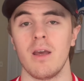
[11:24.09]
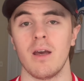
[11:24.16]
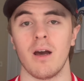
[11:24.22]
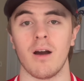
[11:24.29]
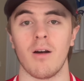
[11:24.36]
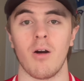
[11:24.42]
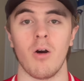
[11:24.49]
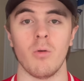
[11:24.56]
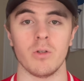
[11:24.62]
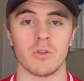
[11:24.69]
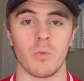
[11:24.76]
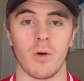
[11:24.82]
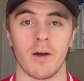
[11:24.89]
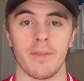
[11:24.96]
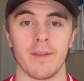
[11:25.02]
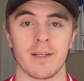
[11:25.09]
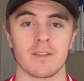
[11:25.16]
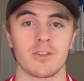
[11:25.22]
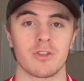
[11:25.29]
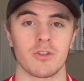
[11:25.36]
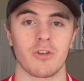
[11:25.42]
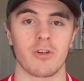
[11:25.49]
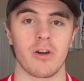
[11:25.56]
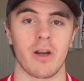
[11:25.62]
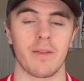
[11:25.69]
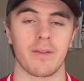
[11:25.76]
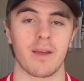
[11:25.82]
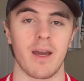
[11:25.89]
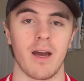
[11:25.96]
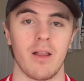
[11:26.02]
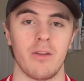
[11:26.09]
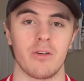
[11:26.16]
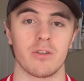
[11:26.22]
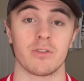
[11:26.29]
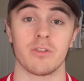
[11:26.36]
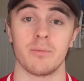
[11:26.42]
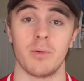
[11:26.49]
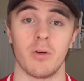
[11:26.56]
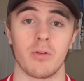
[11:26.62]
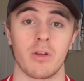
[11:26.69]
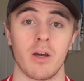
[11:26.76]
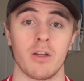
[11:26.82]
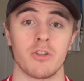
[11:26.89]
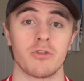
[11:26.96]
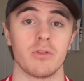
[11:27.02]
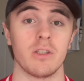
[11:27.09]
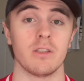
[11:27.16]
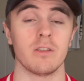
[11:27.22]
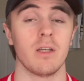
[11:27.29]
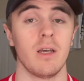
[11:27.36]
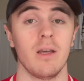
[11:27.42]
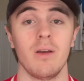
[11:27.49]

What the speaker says: Always one that's circled on the calendars for both countries.